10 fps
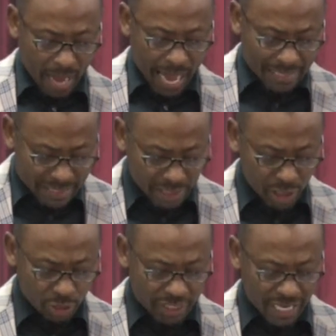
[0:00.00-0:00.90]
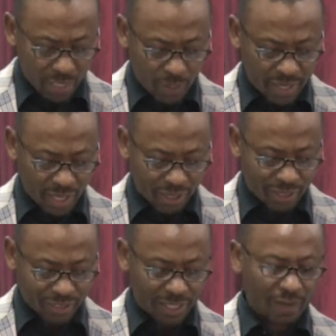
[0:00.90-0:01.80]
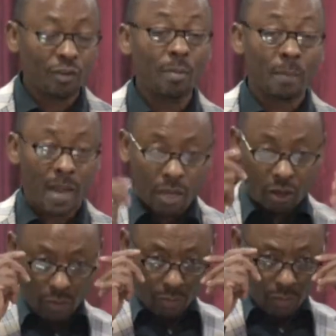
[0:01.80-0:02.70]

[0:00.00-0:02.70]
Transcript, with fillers: until you take away the accursed thing from among you.